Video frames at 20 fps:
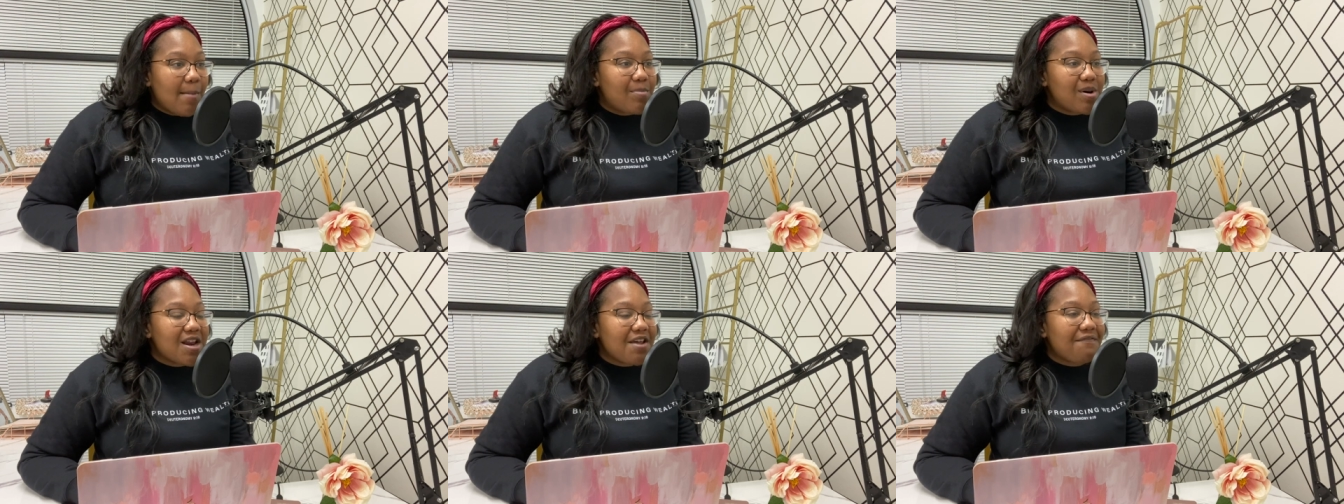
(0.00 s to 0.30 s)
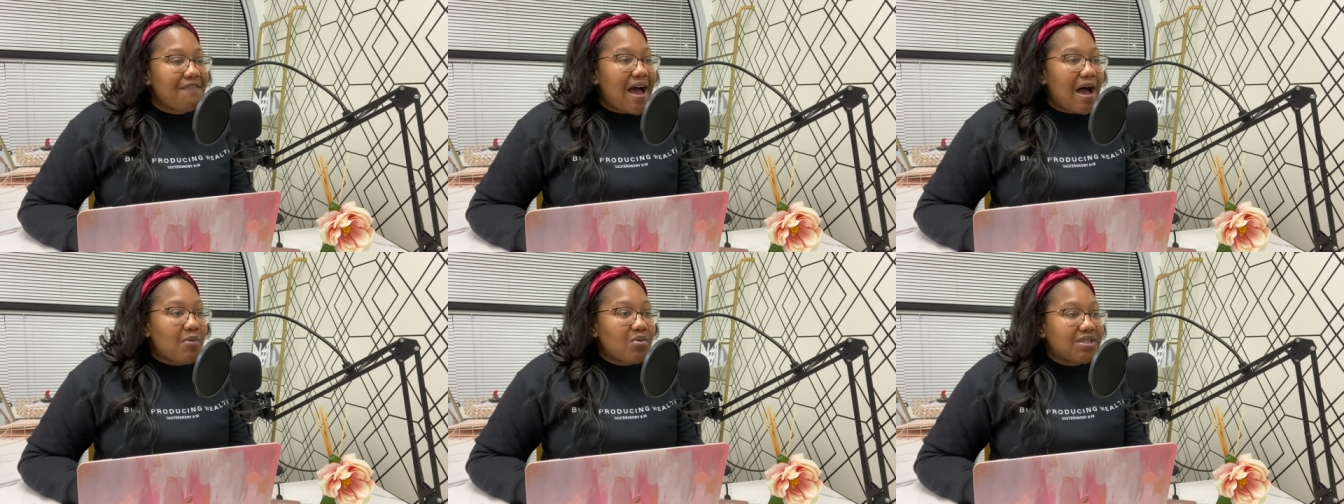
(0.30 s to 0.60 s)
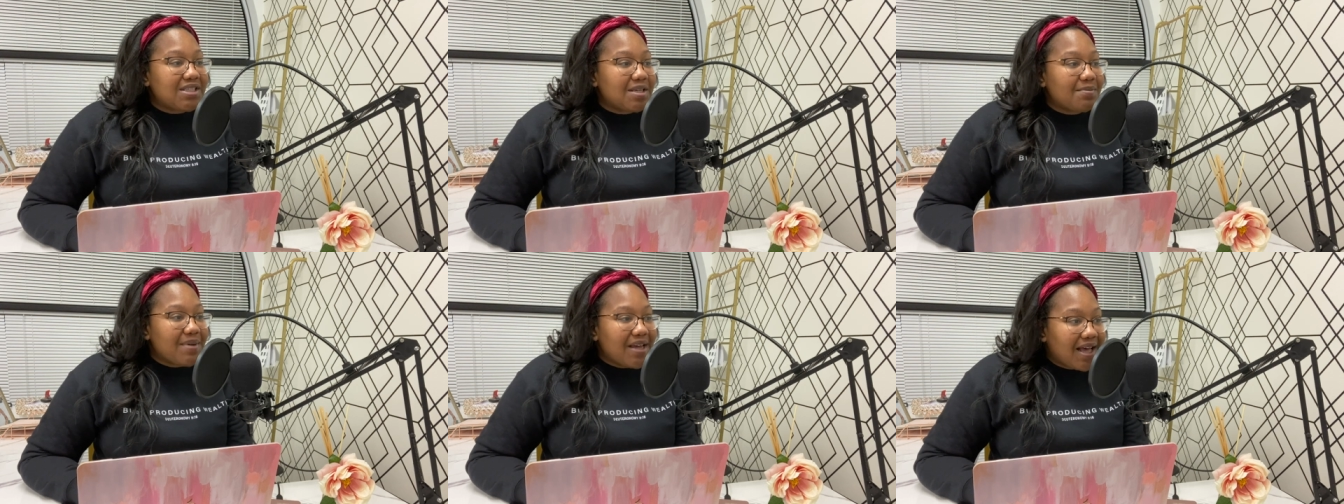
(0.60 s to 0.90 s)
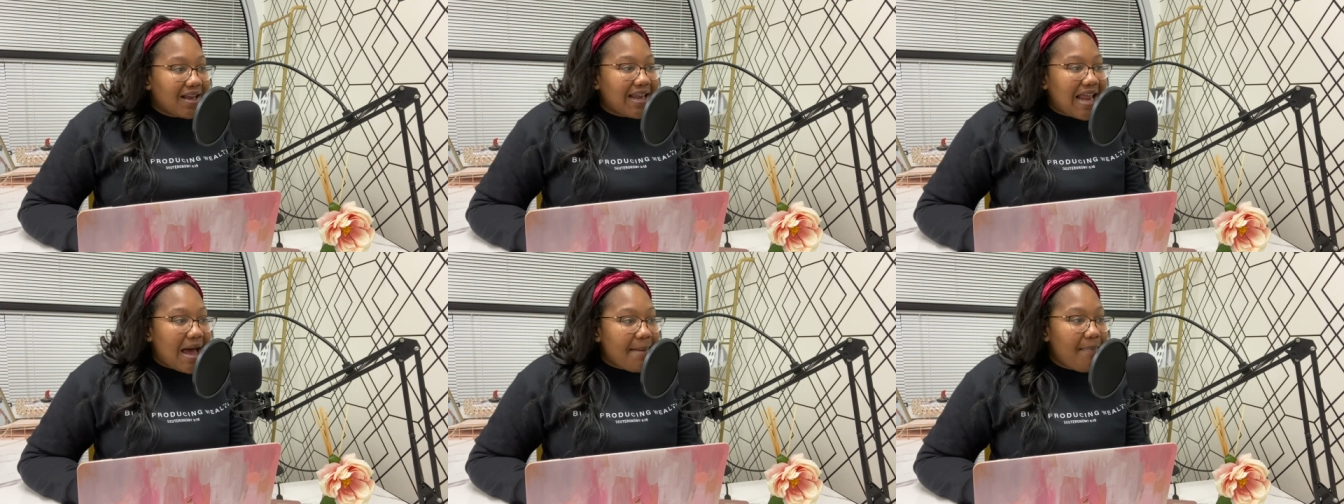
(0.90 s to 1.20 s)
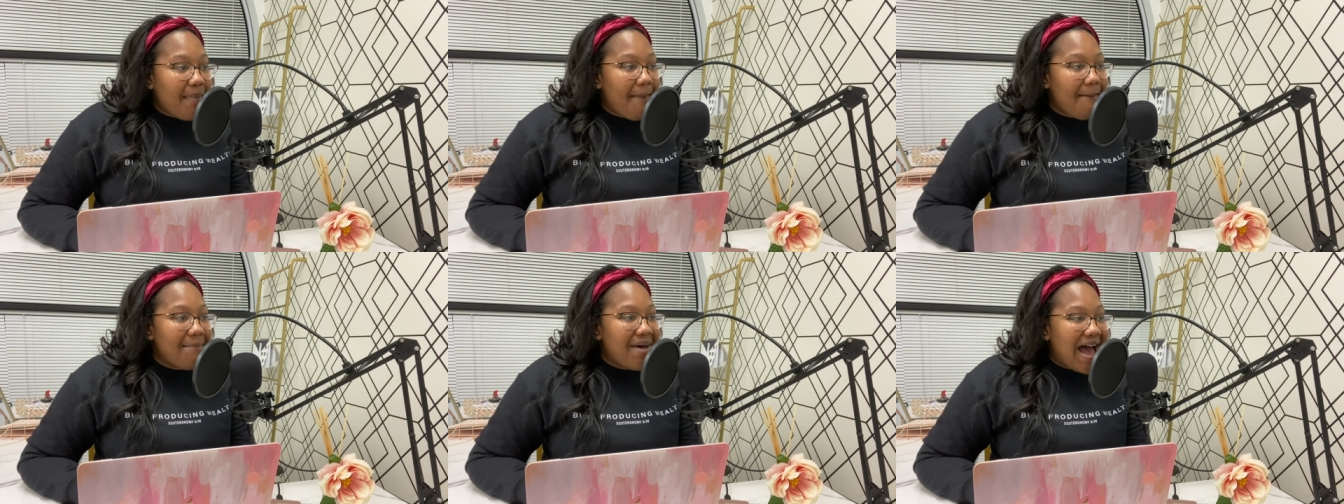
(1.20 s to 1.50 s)
But if I was to be
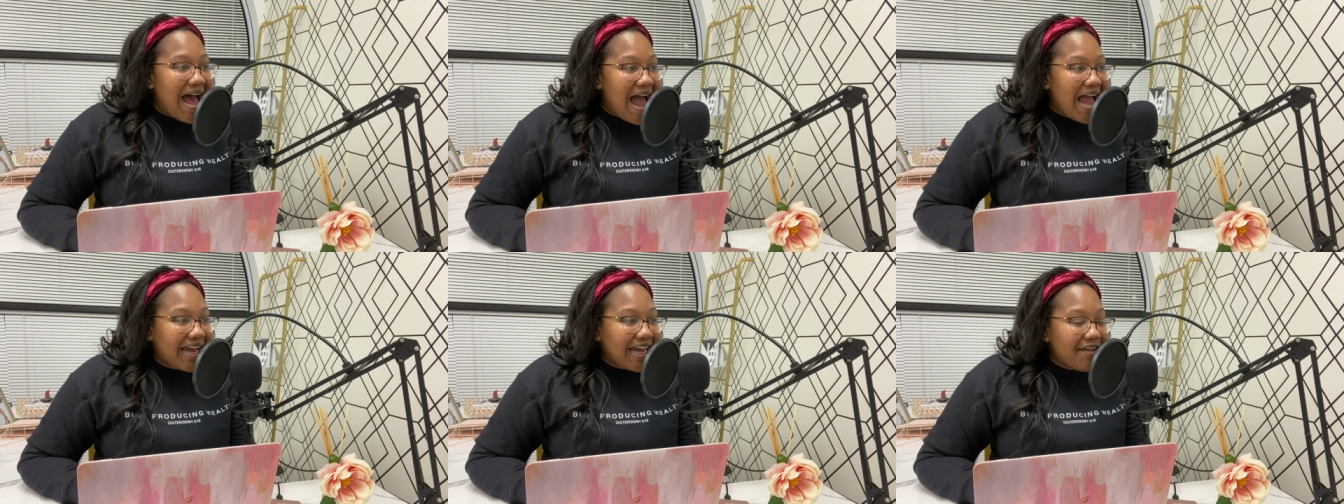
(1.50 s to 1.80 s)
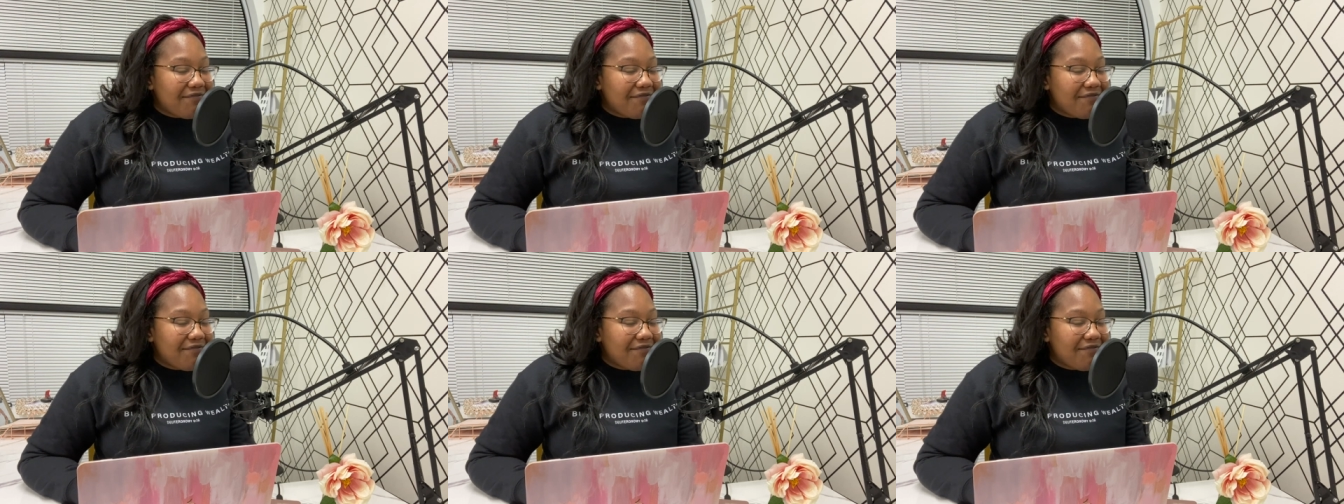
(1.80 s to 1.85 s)
clapping back,